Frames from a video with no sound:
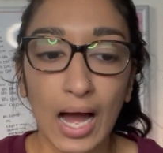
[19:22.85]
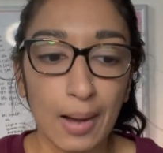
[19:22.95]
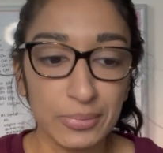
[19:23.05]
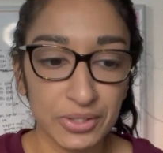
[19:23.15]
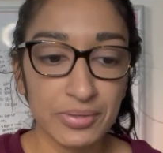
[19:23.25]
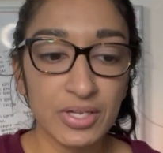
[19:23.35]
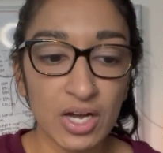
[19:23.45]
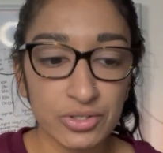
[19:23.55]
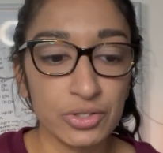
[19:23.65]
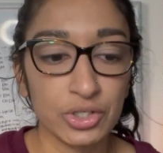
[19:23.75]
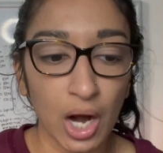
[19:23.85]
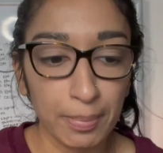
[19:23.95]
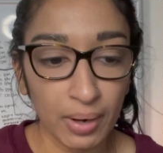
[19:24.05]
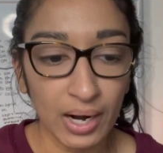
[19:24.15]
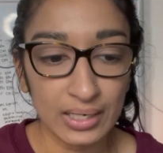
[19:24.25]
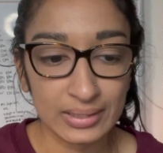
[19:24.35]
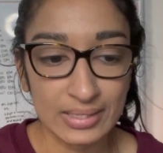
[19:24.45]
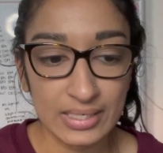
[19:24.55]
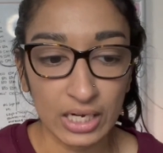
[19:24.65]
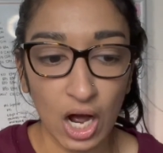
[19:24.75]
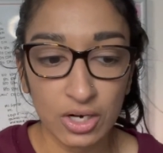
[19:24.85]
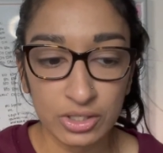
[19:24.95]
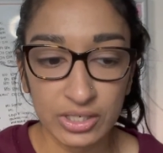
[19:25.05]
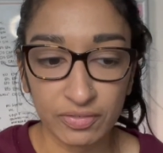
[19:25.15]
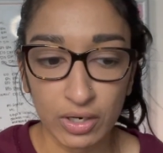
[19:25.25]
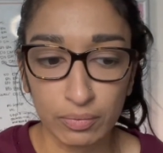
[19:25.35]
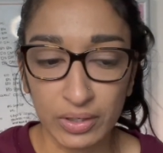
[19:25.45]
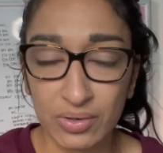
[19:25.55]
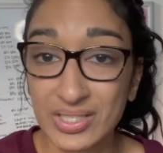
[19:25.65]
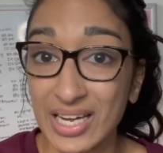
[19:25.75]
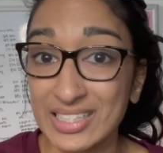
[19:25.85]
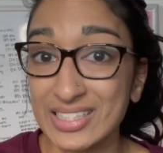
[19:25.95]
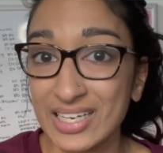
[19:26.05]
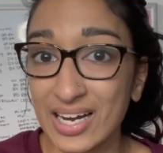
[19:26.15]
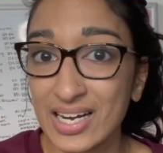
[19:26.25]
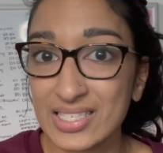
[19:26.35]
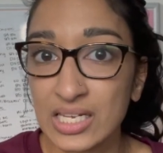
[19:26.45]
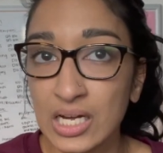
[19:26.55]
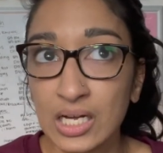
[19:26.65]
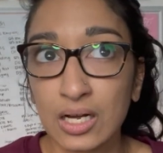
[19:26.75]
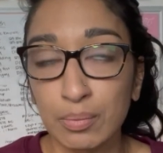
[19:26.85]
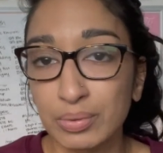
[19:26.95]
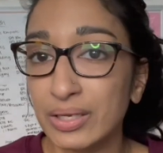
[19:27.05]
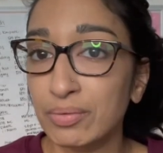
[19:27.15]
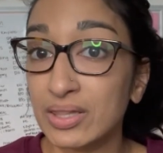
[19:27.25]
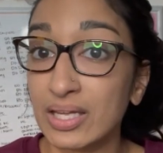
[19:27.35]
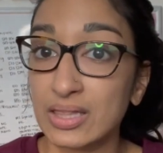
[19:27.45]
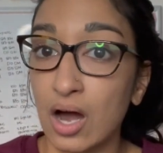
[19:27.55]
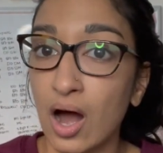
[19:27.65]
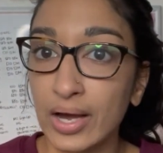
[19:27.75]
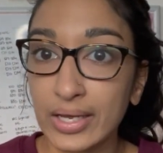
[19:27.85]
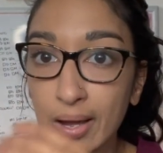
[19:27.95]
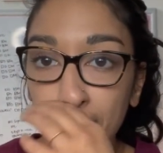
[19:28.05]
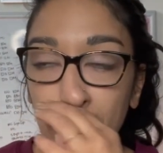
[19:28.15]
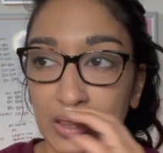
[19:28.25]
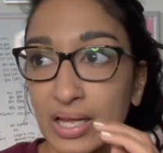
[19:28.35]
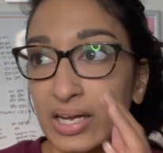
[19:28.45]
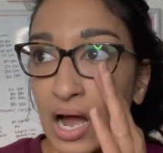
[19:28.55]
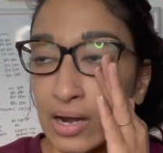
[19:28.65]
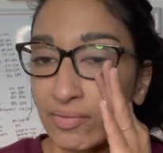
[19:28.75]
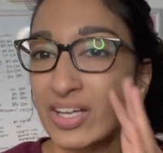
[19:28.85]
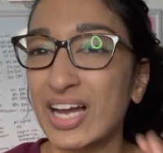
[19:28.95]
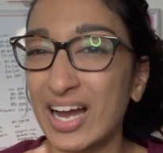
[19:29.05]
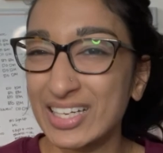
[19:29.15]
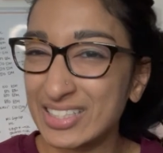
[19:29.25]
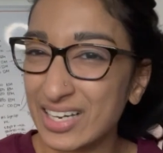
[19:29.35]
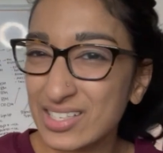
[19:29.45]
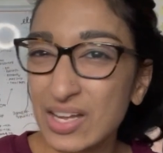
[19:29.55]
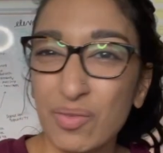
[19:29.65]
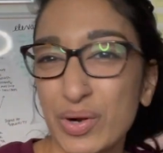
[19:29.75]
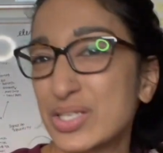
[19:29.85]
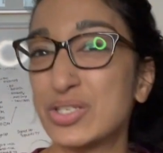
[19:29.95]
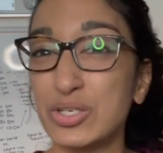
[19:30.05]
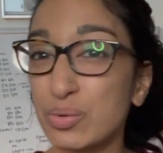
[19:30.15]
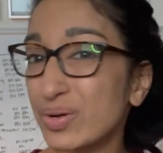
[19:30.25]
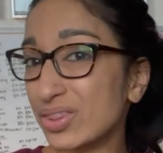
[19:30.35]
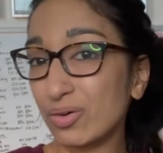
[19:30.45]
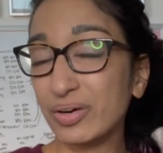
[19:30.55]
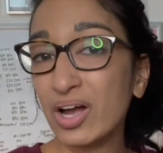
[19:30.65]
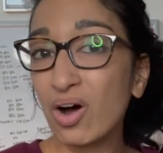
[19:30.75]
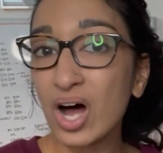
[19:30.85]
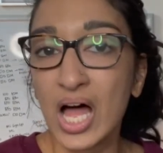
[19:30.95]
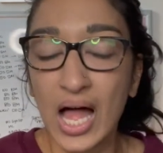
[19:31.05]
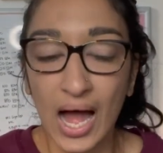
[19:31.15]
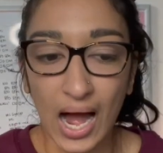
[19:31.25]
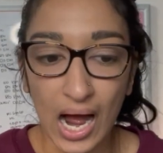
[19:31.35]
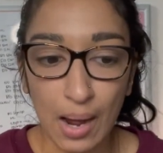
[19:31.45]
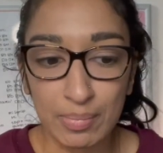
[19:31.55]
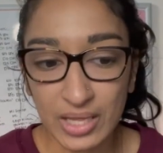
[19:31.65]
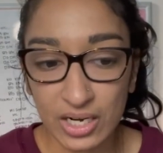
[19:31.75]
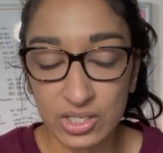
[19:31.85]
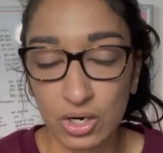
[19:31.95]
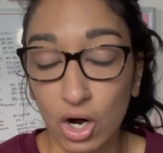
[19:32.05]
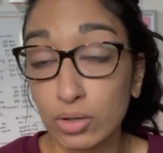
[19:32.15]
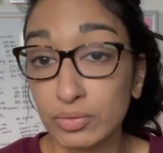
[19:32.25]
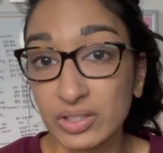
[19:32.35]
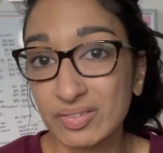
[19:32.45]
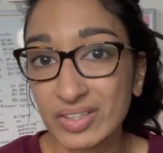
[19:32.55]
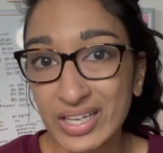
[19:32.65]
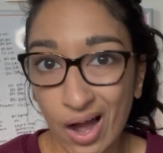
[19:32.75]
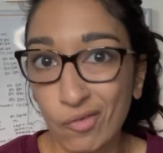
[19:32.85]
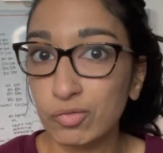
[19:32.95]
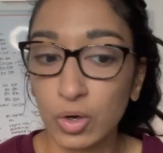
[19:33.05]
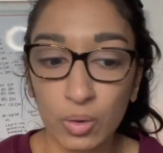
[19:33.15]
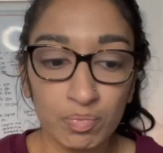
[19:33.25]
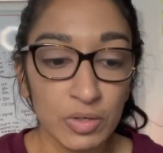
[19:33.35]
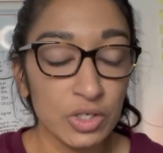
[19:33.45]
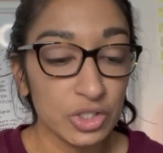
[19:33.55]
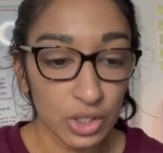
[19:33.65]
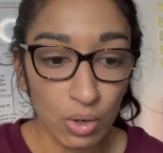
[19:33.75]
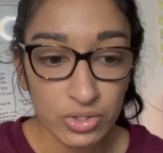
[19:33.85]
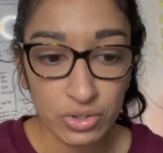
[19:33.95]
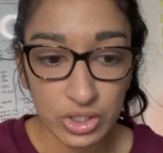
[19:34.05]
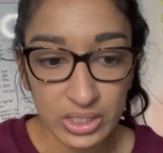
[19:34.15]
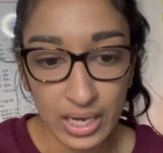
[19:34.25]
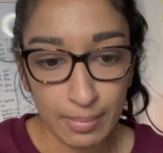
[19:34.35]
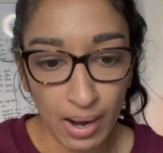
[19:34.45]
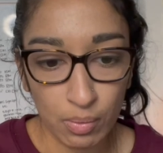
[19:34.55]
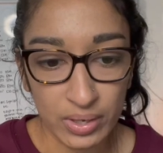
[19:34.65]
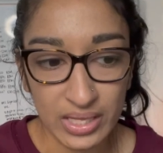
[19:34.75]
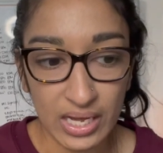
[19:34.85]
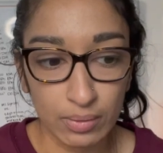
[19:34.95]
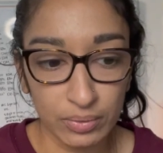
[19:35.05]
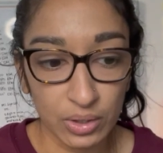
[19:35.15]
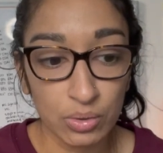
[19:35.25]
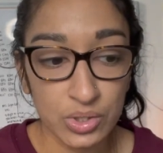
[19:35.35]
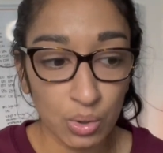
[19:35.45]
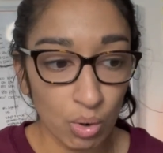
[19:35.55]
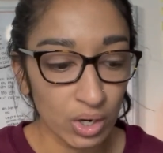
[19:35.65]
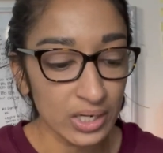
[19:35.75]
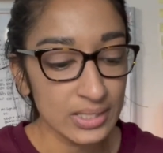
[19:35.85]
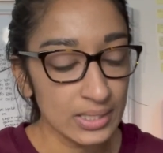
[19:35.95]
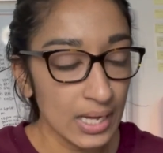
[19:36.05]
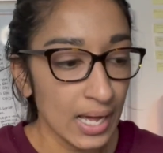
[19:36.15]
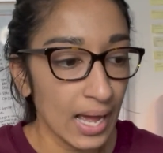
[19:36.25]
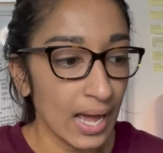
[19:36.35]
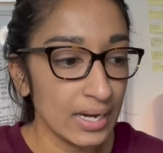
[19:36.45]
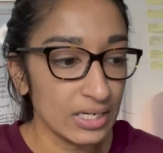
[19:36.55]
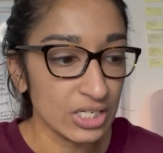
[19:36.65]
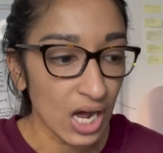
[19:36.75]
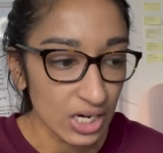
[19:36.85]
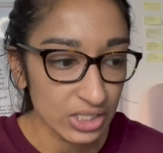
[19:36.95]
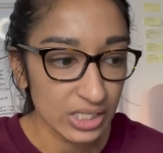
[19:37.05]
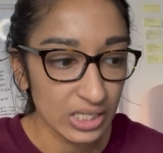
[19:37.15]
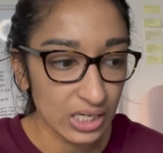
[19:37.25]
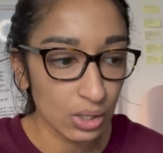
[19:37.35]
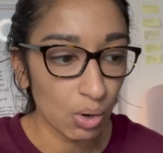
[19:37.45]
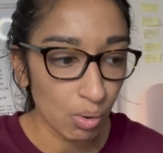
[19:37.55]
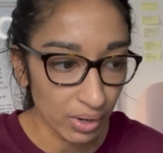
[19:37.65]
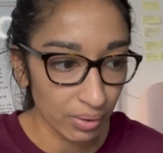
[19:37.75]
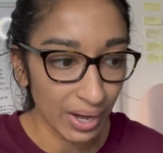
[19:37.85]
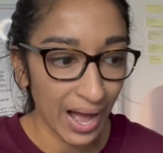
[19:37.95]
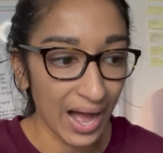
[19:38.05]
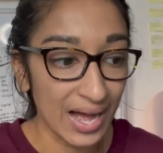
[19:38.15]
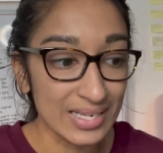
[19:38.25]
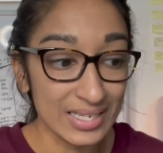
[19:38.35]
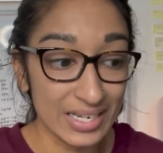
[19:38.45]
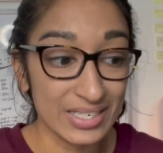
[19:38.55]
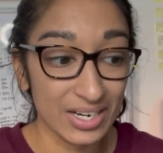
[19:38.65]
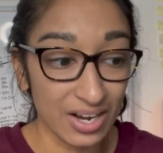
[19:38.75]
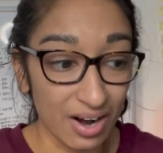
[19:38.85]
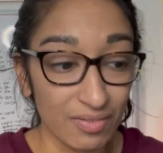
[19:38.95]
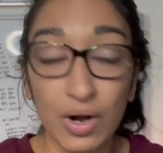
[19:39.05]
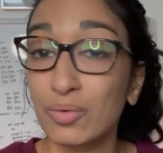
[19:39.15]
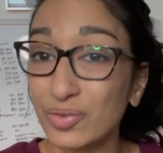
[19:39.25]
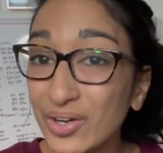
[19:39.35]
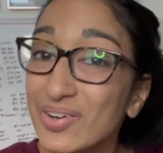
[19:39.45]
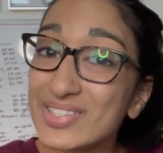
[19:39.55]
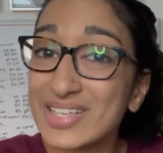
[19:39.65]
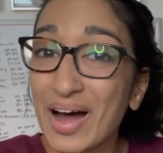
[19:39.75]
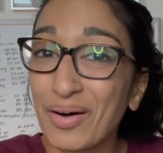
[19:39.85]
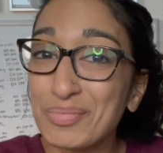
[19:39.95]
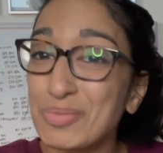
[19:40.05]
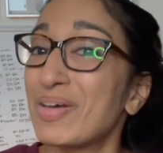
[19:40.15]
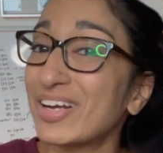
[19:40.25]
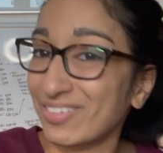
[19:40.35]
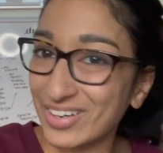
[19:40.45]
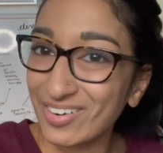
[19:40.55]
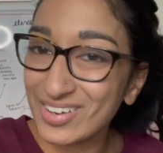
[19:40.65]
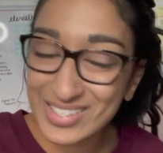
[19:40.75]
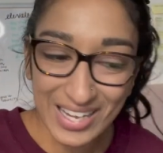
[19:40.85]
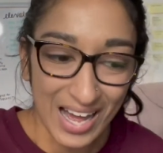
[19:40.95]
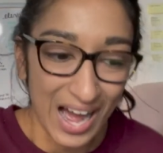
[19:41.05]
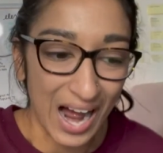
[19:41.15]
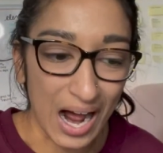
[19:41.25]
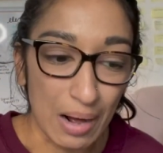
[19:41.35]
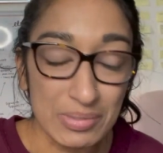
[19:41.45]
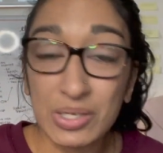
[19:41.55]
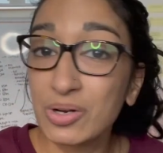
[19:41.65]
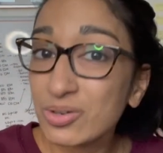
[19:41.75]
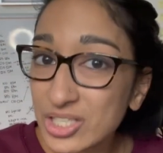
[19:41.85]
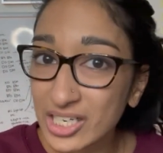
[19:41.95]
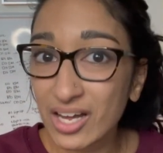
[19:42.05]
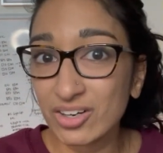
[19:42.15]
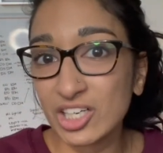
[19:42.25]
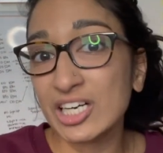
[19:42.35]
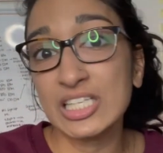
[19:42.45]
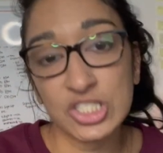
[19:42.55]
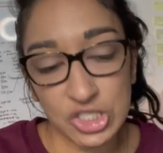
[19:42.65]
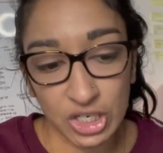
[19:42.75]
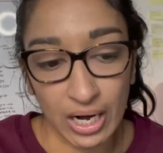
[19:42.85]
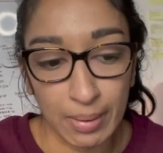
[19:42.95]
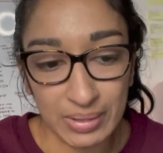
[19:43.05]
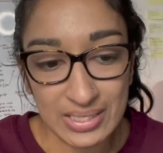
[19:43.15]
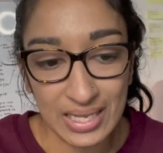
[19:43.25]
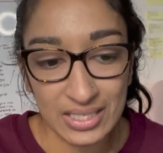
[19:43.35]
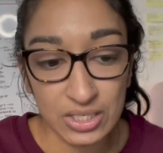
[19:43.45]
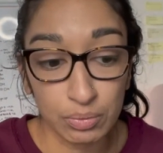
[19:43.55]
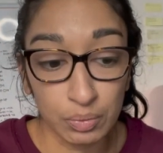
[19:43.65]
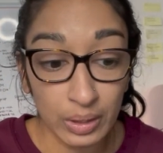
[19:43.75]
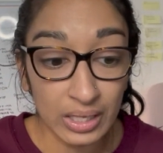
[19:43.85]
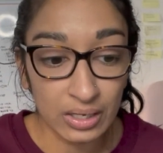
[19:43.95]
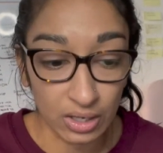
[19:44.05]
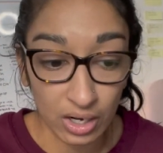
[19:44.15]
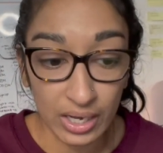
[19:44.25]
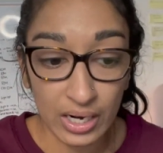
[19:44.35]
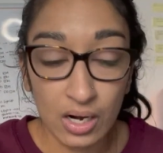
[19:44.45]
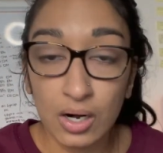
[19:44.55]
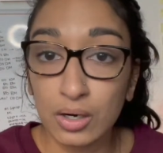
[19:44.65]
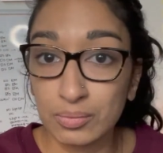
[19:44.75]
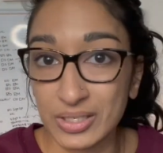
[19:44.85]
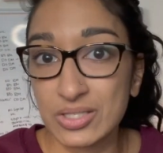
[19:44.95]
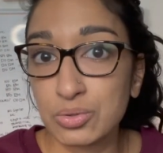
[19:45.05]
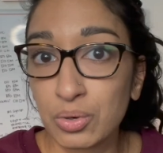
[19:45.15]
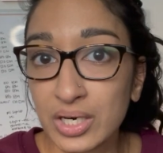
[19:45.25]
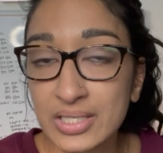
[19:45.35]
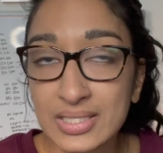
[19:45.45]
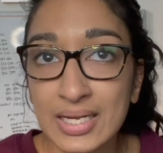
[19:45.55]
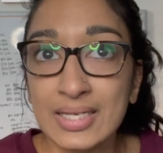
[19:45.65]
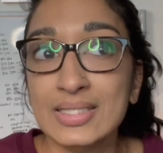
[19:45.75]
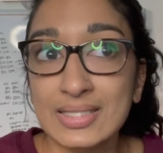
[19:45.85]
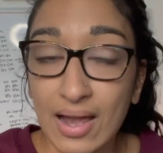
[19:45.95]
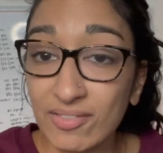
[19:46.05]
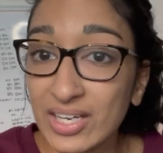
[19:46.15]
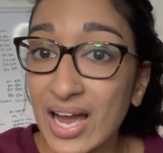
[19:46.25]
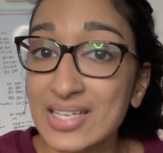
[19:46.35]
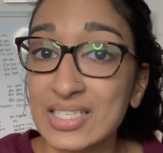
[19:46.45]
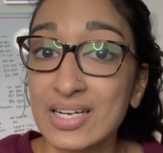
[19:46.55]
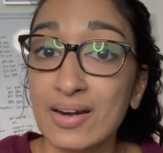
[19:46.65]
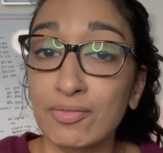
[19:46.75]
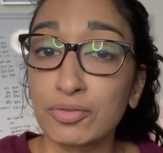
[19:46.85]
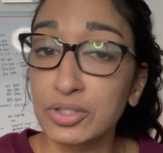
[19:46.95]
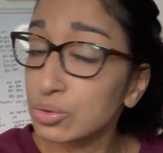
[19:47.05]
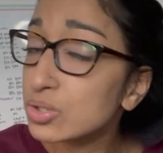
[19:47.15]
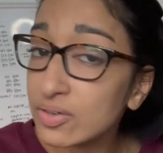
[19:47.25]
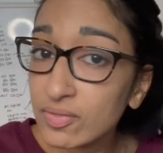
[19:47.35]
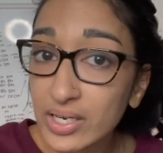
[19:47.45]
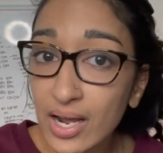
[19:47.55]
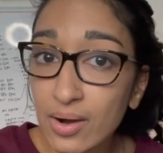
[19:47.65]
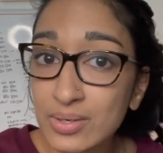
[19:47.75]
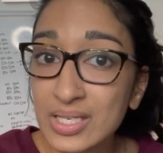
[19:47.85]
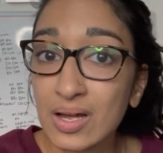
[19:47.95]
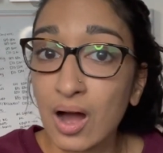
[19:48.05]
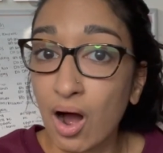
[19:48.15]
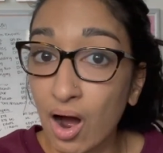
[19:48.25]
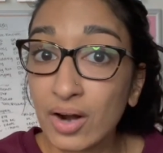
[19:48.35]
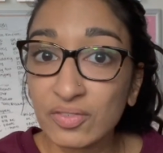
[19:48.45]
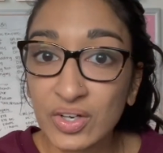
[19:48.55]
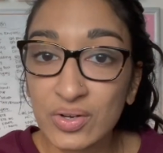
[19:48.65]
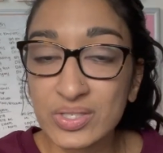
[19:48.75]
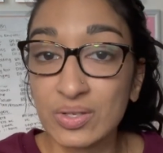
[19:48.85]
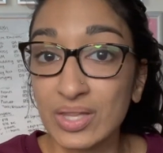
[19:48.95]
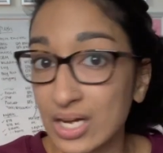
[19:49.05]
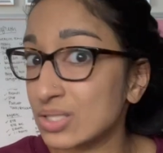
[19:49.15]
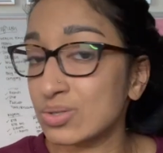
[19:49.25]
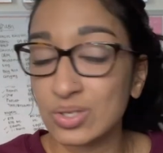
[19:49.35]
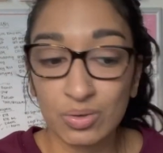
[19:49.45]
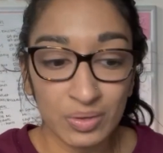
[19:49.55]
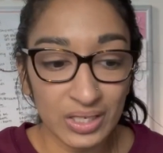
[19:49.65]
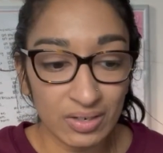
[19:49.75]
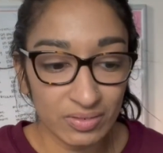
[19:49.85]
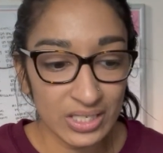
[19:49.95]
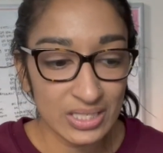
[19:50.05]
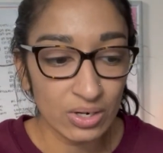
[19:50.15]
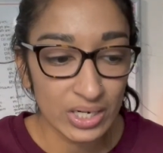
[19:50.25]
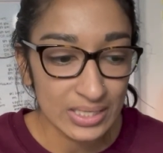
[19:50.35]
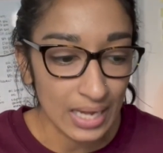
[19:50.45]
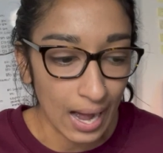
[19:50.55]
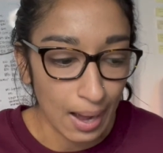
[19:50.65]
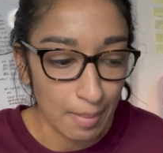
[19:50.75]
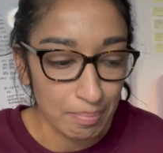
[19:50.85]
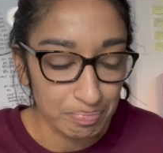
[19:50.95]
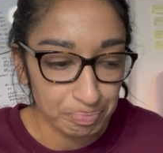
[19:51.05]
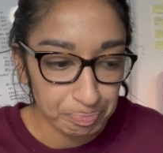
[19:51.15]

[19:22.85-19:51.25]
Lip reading: She also has a shop product that's like 100 different Reels ideas, complete with like the audio and like kind of like ideas of what to do with the reel that are really, really helpful. She also just came out with a Reels course, and Natasha Coyle has a ton of Reels that help you make Reels. So go check out her Instagram because that's a really good resource. Stephanie has a ton of YouTube videos on Reels, so that's also a really good resource. And